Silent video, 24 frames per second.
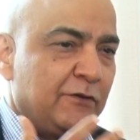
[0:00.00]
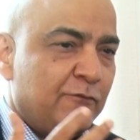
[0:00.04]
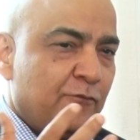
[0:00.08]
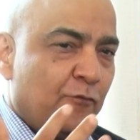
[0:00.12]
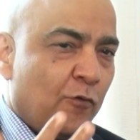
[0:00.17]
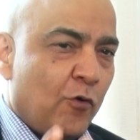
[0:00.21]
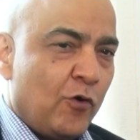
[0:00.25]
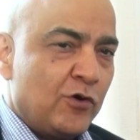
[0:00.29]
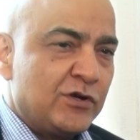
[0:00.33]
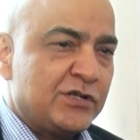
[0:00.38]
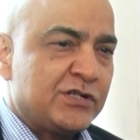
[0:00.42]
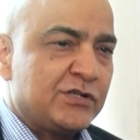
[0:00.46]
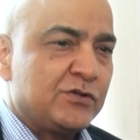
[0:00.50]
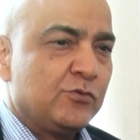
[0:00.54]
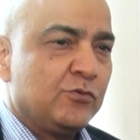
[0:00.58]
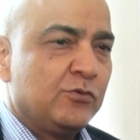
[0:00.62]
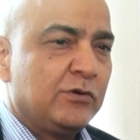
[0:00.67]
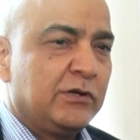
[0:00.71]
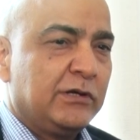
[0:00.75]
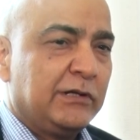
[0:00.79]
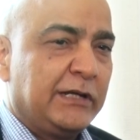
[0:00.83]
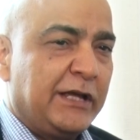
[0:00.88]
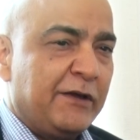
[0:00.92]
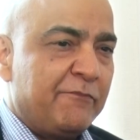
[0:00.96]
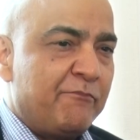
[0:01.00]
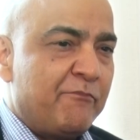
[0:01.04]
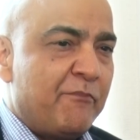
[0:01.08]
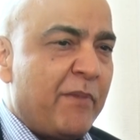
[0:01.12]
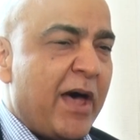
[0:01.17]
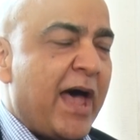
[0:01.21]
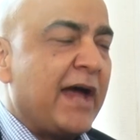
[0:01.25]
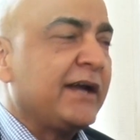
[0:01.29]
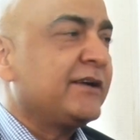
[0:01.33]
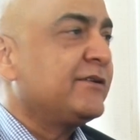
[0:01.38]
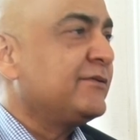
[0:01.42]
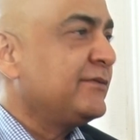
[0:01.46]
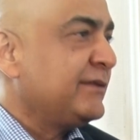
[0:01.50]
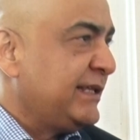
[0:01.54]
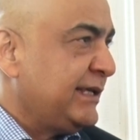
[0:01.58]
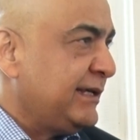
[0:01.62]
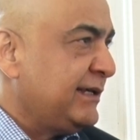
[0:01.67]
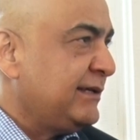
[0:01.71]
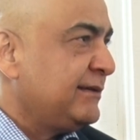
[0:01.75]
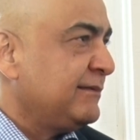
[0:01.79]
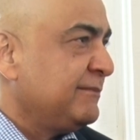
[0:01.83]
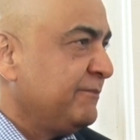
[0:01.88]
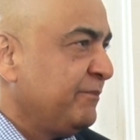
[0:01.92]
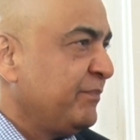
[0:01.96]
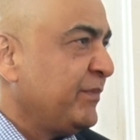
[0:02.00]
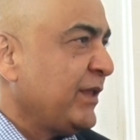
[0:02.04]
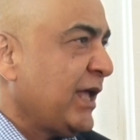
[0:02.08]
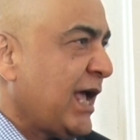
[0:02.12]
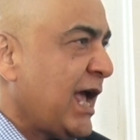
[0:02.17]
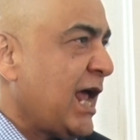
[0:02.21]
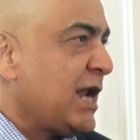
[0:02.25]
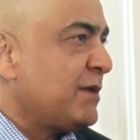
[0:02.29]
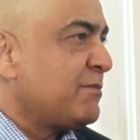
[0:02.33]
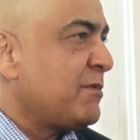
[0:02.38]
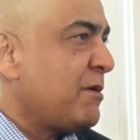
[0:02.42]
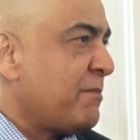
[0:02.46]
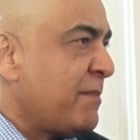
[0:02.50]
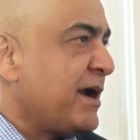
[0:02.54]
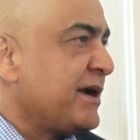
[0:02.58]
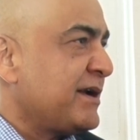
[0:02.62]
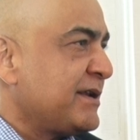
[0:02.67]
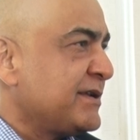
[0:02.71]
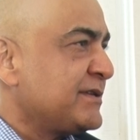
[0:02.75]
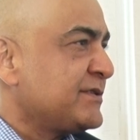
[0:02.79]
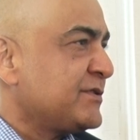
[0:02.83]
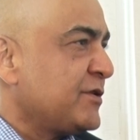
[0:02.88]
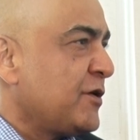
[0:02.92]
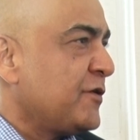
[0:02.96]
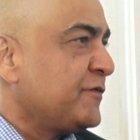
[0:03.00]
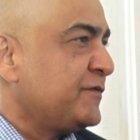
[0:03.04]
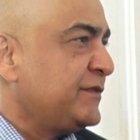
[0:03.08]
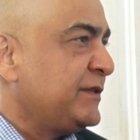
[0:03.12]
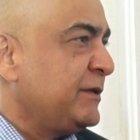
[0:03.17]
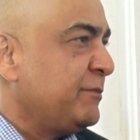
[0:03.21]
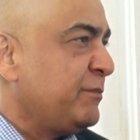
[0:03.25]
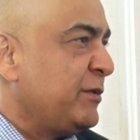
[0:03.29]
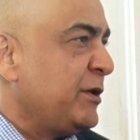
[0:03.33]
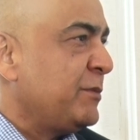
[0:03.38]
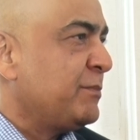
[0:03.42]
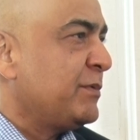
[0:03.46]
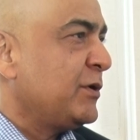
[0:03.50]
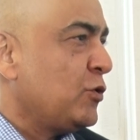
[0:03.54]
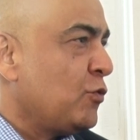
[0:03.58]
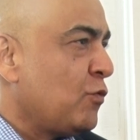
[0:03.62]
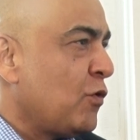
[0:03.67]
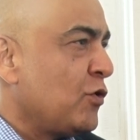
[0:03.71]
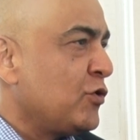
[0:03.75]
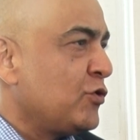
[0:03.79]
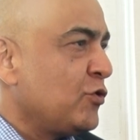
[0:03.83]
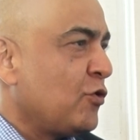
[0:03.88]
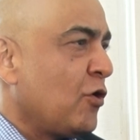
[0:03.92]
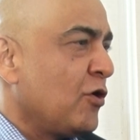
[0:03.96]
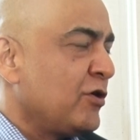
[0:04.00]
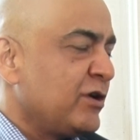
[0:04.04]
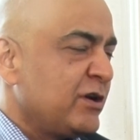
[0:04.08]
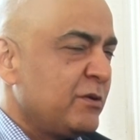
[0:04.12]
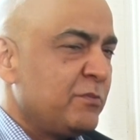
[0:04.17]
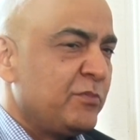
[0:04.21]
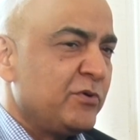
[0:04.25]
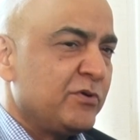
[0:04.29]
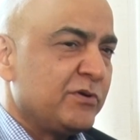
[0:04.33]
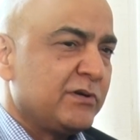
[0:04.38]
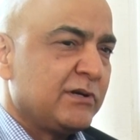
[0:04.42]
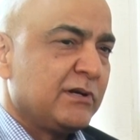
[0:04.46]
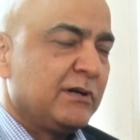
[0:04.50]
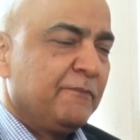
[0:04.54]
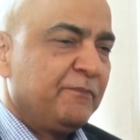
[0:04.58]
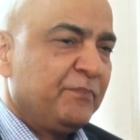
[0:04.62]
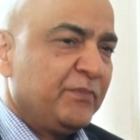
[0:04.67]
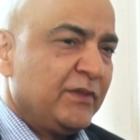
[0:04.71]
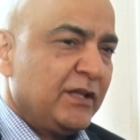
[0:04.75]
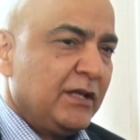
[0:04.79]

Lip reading: it wants to give back to the alma maters of the people who want to contribute.